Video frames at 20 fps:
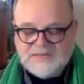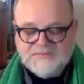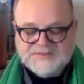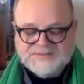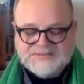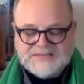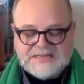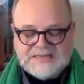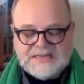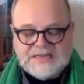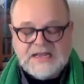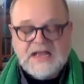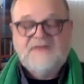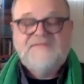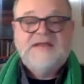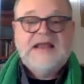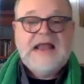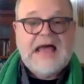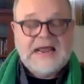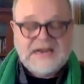was thinking of
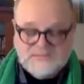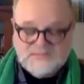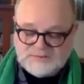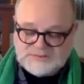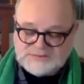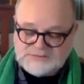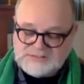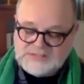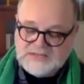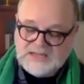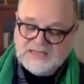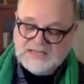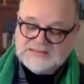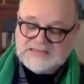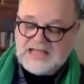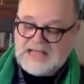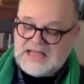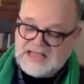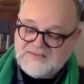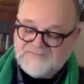an animal, a
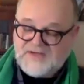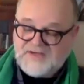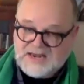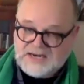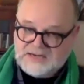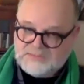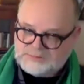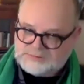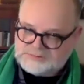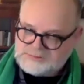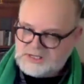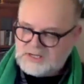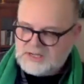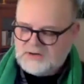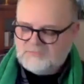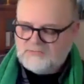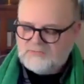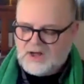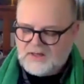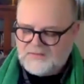live animal,
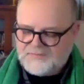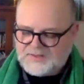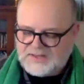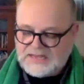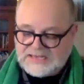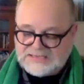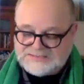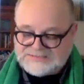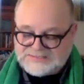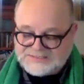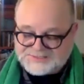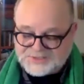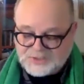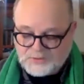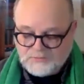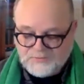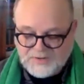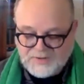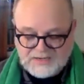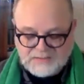rather a
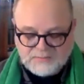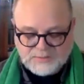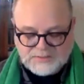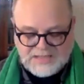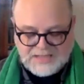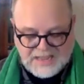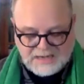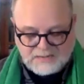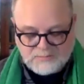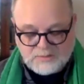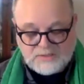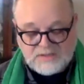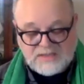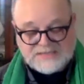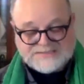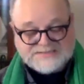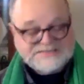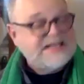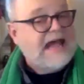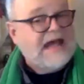disagreeable animal, a
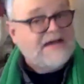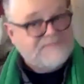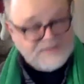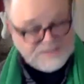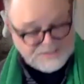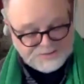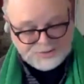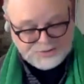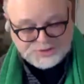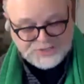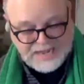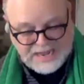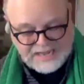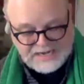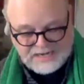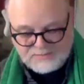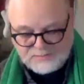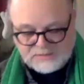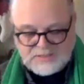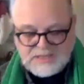savage
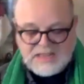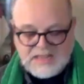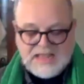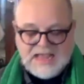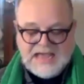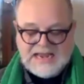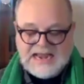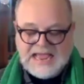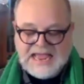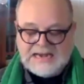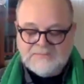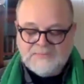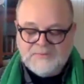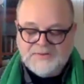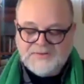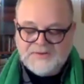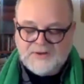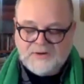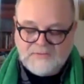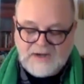animal, an animal
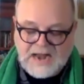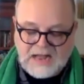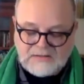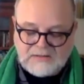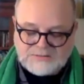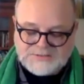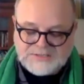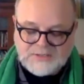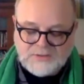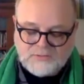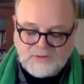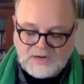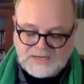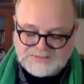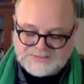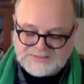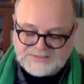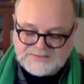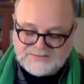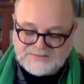that growled and
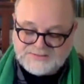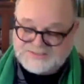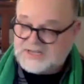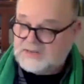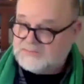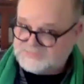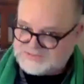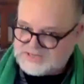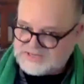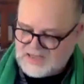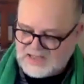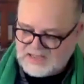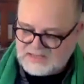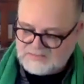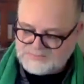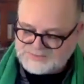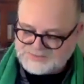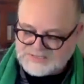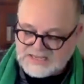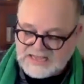grunted
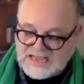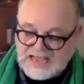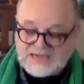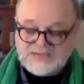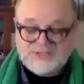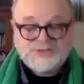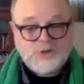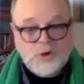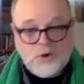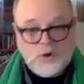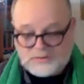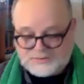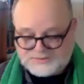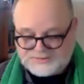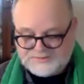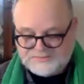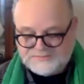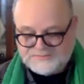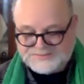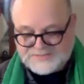sometimes, and
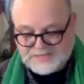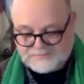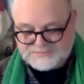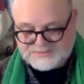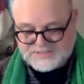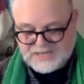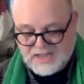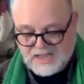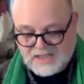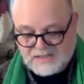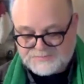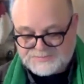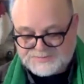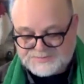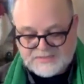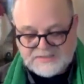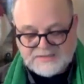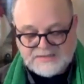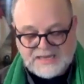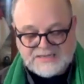talked sometimes,
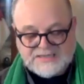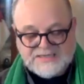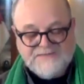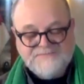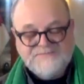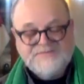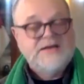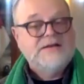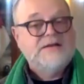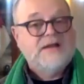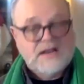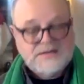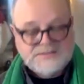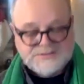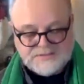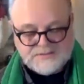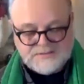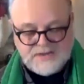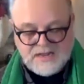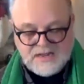and lived in
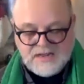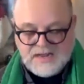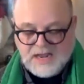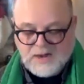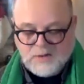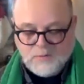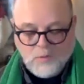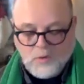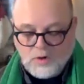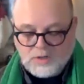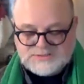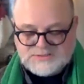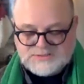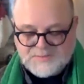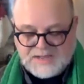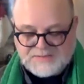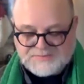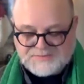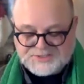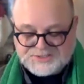London, and walked
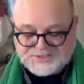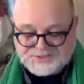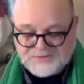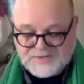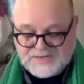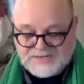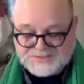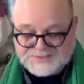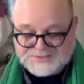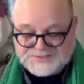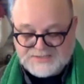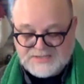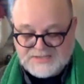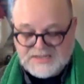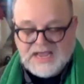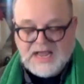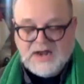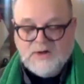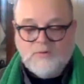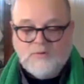about the streets,
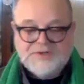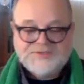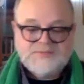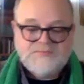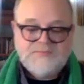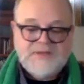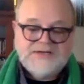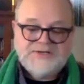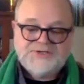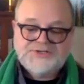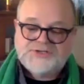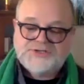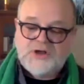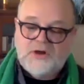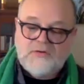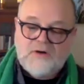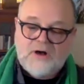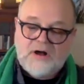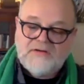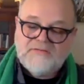and wasn't made a
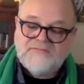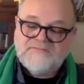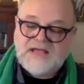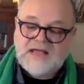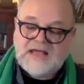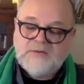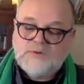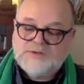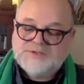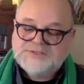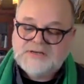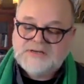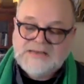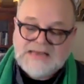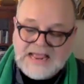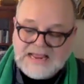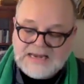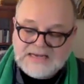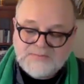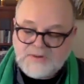show of, and wasn't
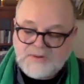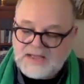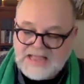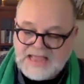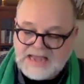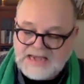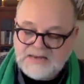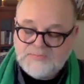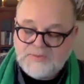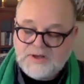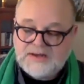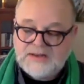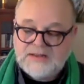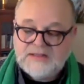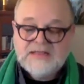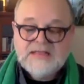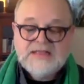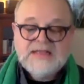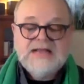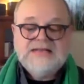led by
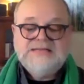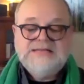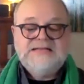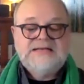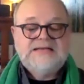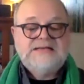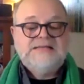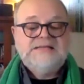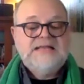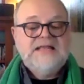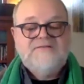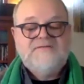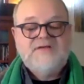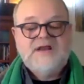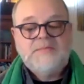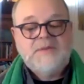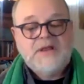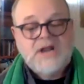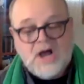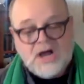anybody, and didn't live in
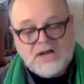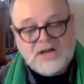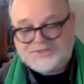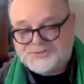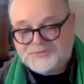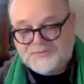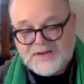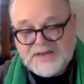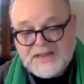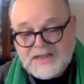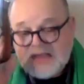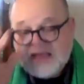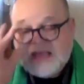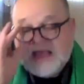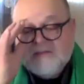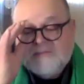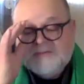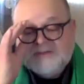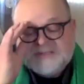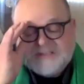a menagerie,
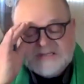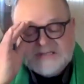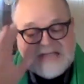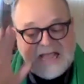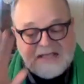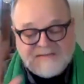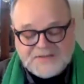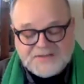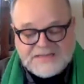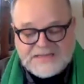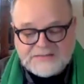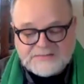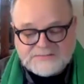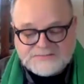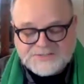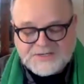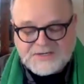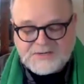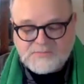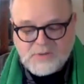and was never
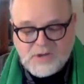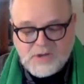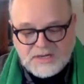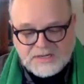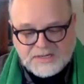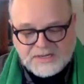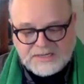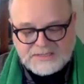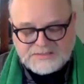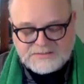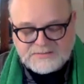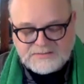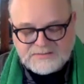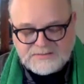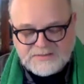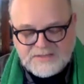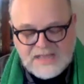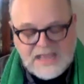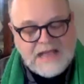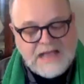killed in a market,
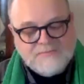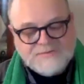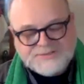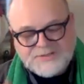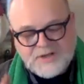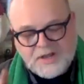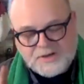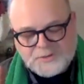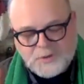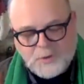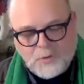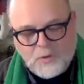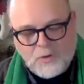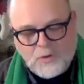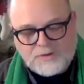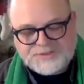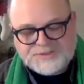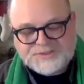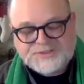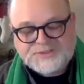and was not a
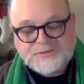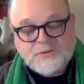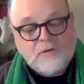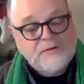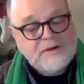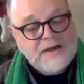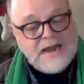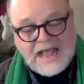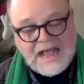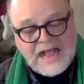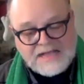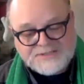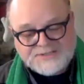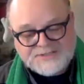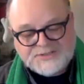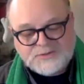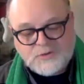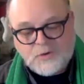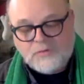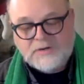horse or an
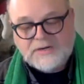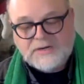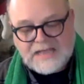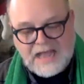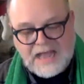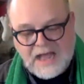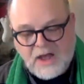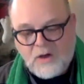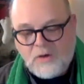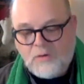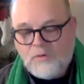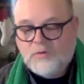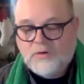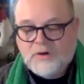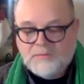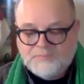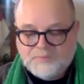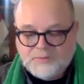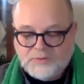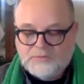ass or a cow or
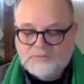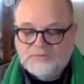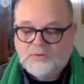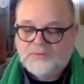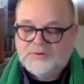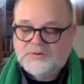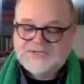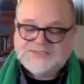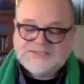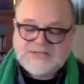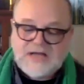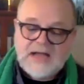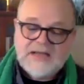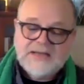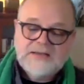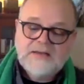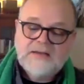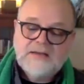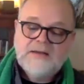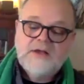a bull or a
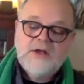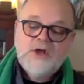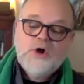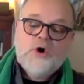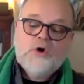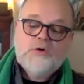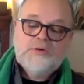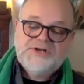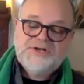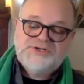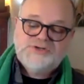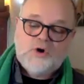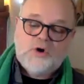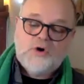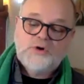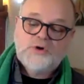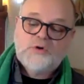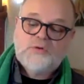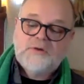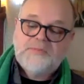tiger or a
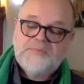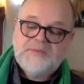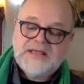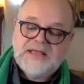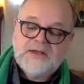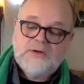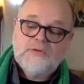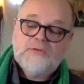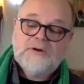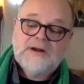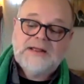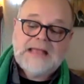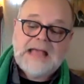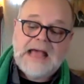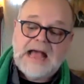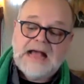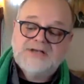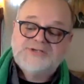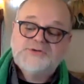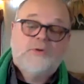dog or a pig or a
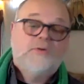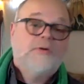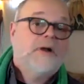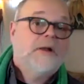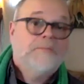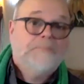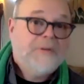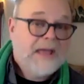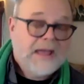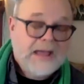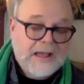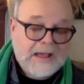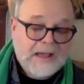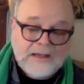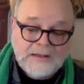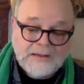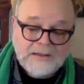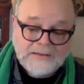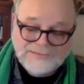cat or a bear.